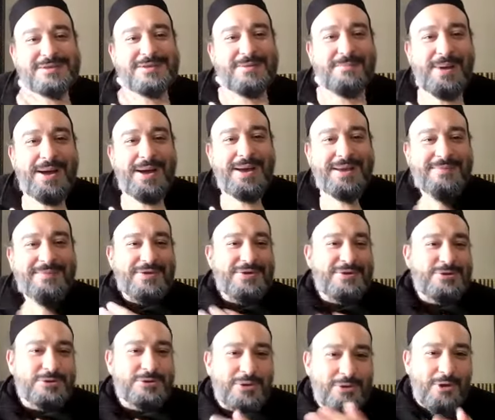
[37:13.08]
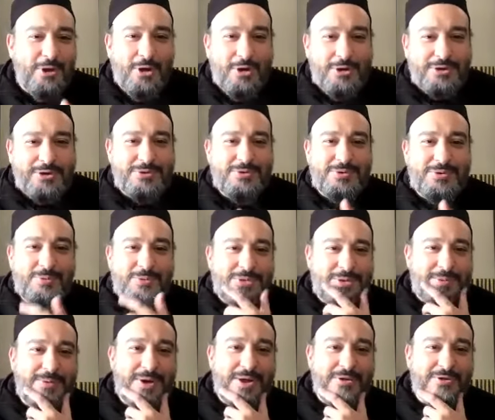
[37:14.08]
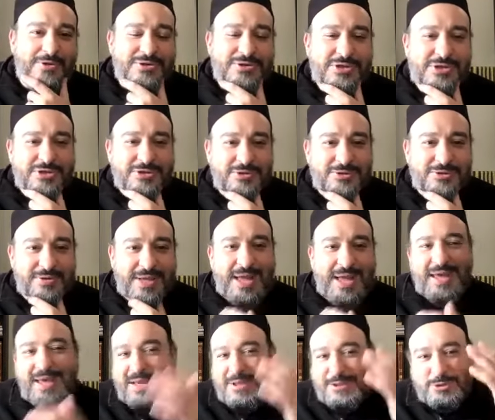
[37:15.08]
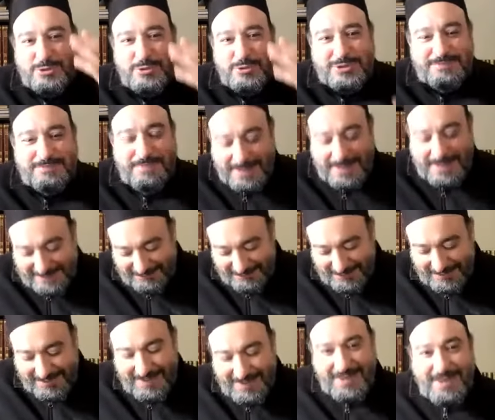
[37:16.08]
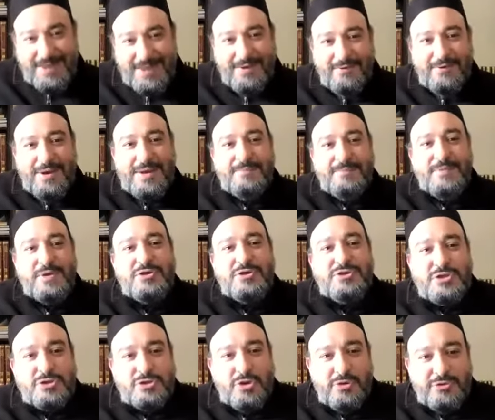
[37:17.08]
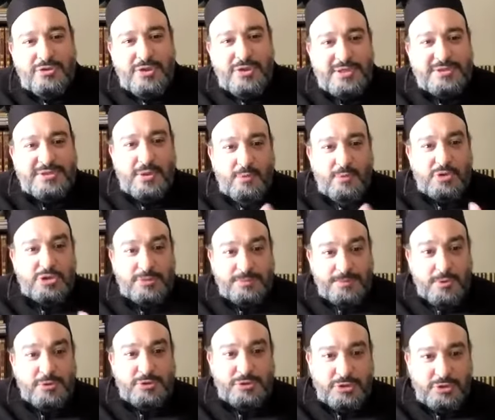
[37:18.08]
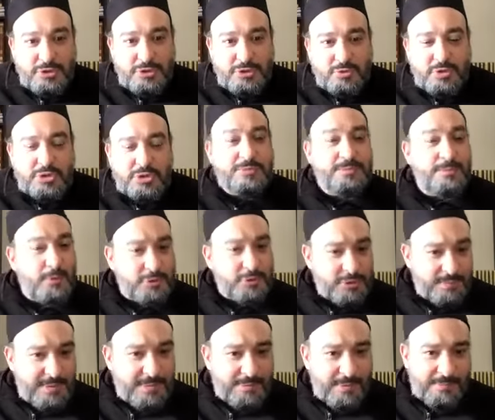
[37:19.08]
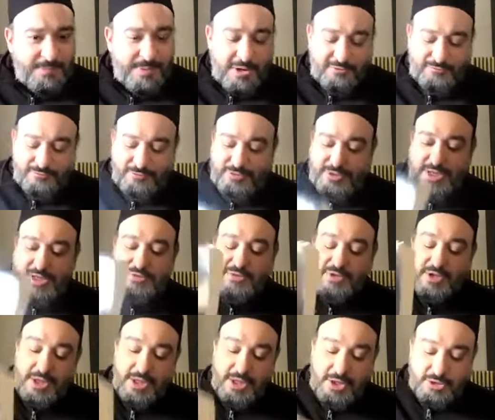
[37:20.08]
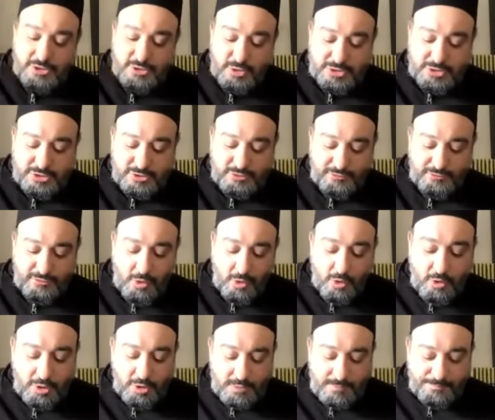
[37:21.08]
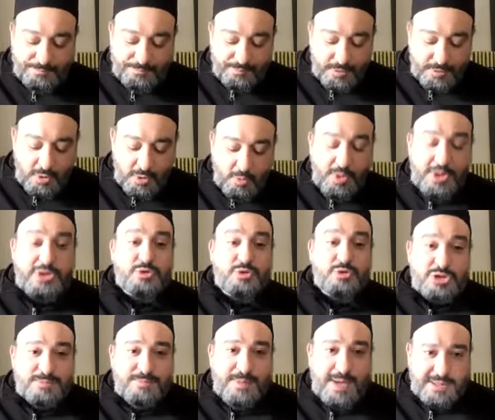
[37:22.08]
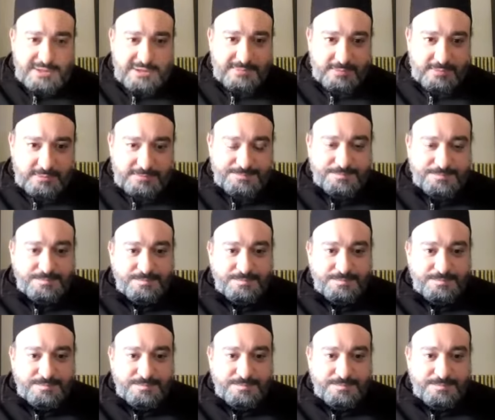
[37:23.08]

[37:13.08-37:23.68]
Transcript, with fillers: to buy, and then you start arguing with the brother or sister. Ah, it's too expensive, right? Because these are things that we're supposed to do. We're supposed to be prepared for death, so on and so forth. Or what is respectable.